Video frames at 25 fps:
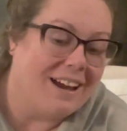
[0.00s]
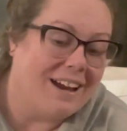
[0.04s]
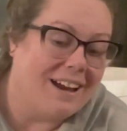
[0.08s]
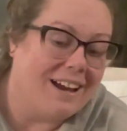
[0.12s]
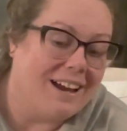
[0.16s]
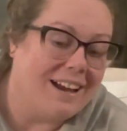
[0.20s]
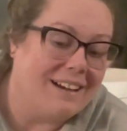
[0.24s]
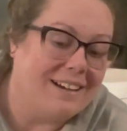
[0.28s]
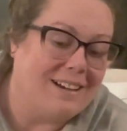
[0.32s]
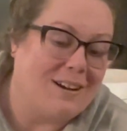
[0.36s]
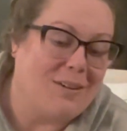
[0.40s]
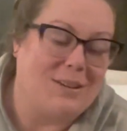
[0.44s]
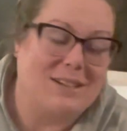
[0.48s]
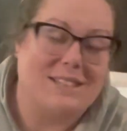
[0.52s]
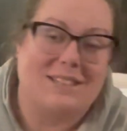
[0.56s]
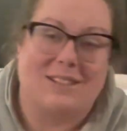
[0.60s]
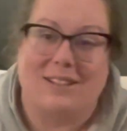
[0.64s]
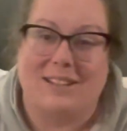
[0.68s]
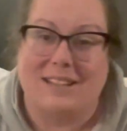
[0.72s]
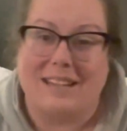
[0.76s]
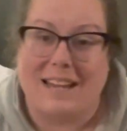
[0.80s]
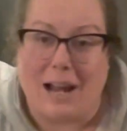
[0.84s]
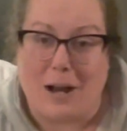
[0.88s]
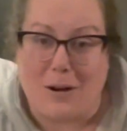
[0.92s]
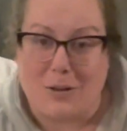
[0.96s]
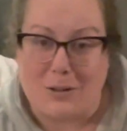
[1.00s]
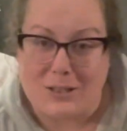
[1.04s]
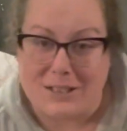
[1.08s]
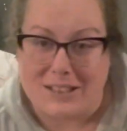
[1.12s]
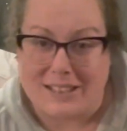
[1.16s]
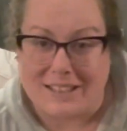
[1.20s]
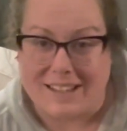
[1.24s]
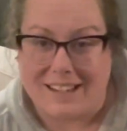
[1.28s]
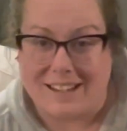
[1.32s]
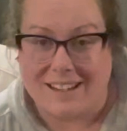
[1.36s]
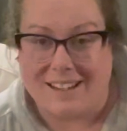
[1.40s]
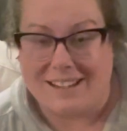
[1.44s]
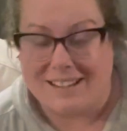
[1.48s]
And now he's on the couch
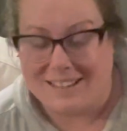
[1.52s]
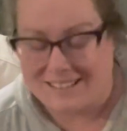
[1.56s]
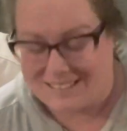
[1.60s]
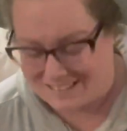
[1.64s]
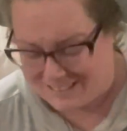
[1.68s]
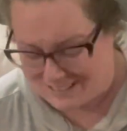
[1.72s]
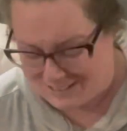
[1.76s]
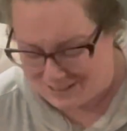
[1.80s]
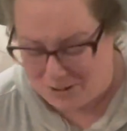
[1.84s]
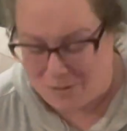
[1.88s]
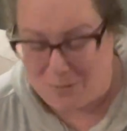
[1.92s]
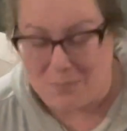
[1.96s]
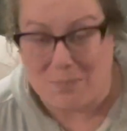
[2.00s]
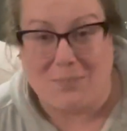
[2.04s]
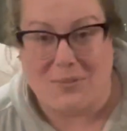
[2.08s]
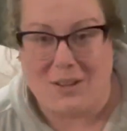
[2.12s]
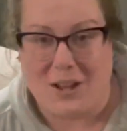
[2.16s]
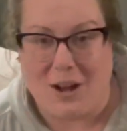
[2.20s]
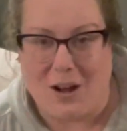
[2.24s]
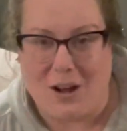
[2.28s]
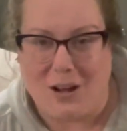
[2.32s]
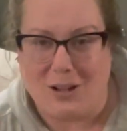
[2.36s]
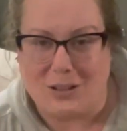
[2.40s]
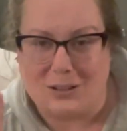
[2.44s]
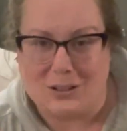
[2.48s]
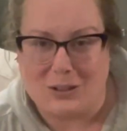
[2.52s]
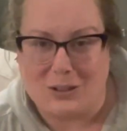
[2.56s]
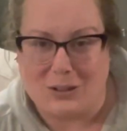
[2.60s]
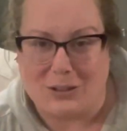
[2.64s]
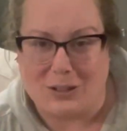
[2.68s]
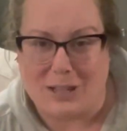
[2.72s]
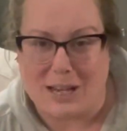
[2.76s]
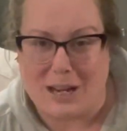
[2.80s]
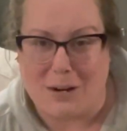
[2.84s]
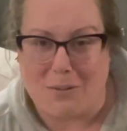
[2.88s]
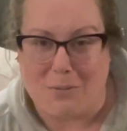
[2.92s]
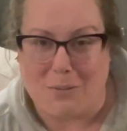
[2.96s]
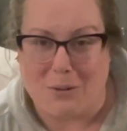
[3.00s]
licking it. So I'll turn the
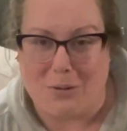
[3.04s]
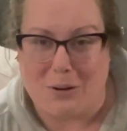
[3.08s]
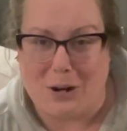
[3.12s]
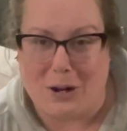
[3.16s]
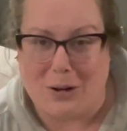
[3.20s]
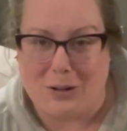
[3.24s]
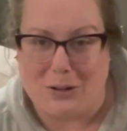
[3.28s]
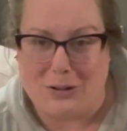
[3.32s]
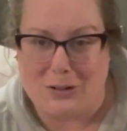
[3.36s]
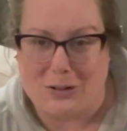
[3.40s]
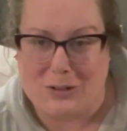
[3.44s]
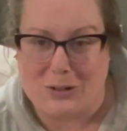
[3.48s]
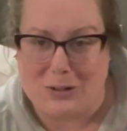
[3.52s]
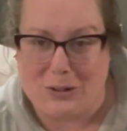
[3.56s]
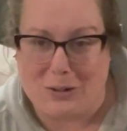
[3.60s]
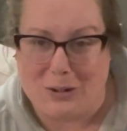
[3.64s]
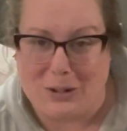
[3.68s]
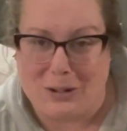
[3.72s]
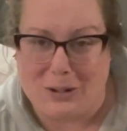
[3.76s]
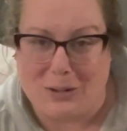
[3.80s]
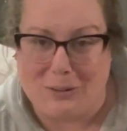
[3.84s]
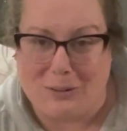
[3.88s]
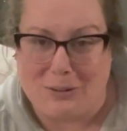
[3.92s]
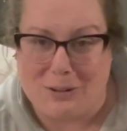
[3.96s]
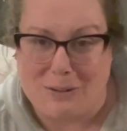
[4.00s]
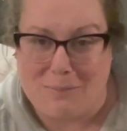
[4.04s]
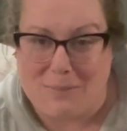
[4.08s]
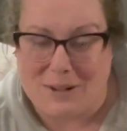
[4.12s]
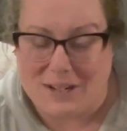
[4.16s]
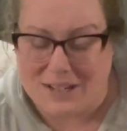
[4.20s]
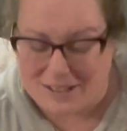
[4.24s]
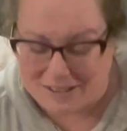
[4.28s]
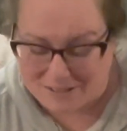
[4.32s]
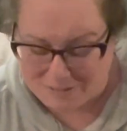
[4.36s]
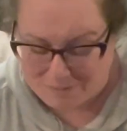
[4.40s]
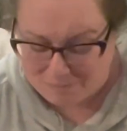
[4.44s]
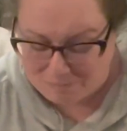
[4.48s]
camera around and show you in a minute.